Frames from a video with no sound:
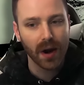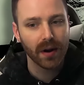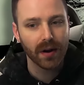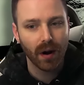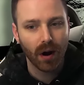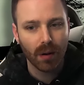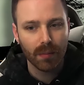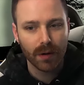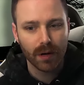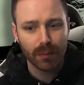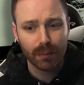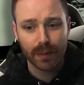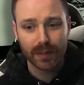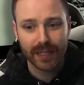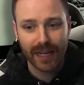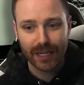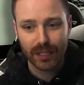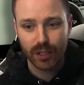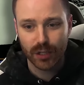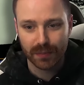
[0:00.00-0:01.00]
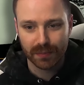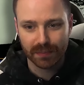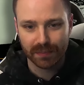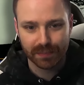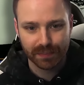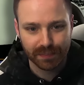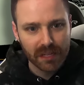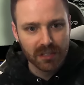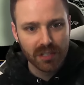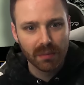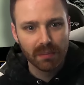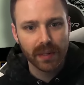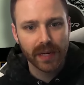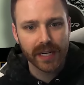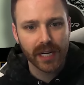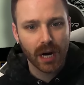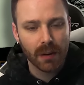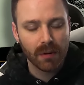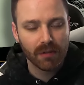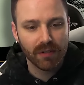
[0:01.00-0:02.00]
Iron Armor of Protection. If I use the
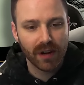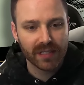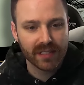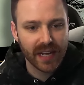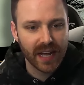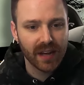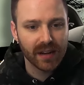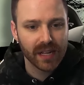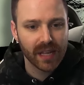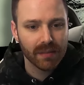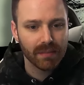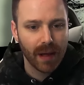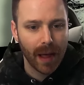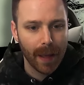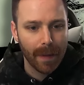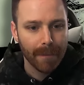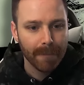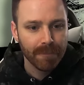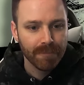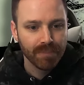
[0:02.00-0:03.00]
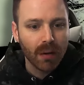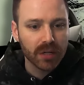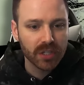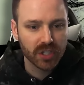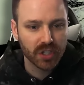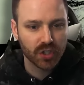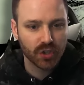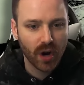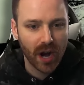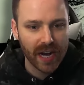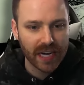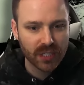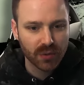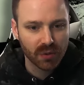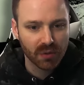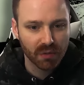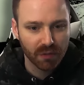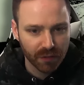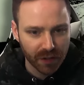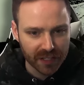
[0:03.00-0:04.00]
Bloody Armor of Vitality, my power strikes
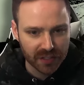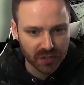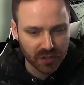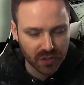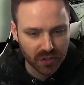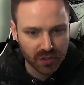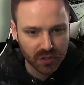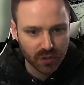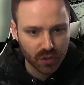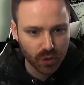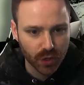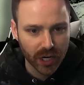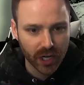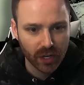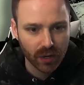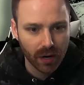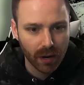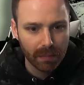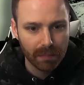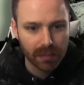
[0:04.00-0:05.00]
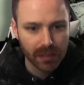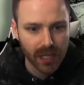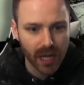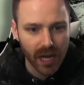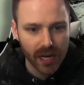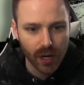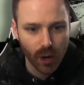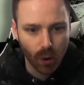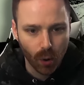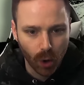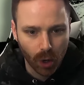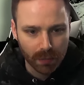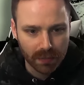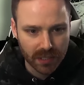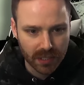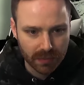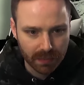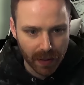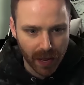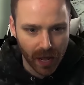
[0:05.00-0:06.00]
with fists trigger a Blood
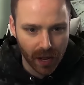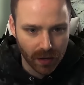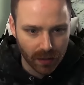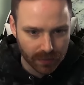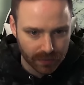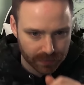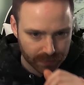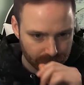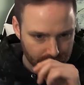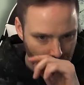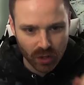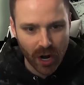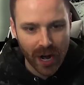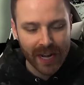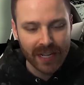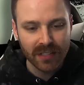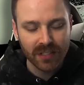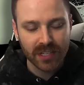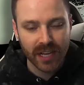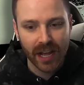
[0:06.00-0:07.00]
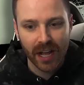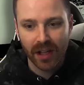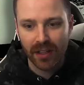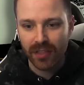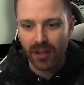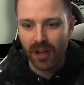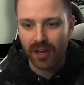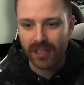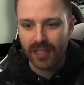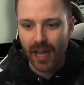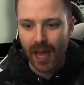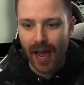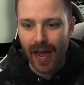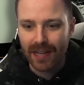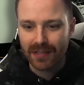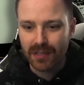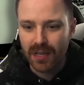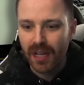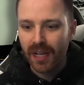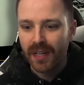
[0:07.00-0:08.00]
Orb spell. Drains health on
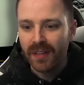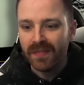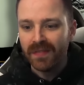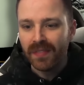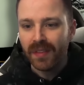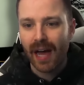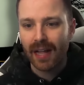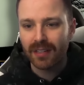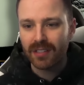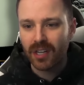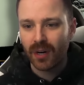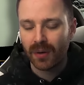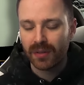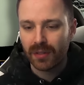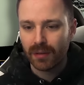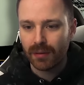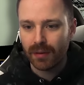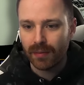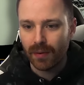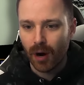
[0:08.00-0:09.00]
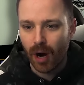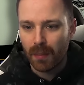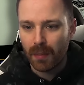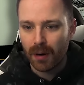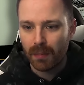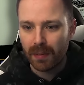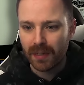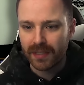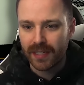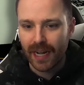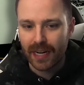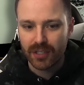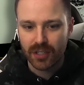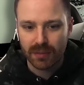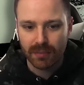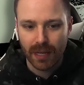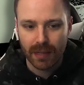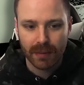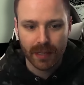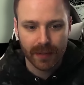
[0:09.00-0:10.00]
cast. Nah, let's go with the Armor of
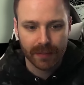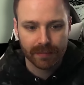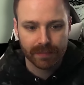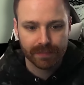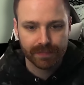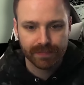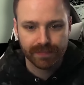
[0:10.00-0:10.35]
Protection, maybe.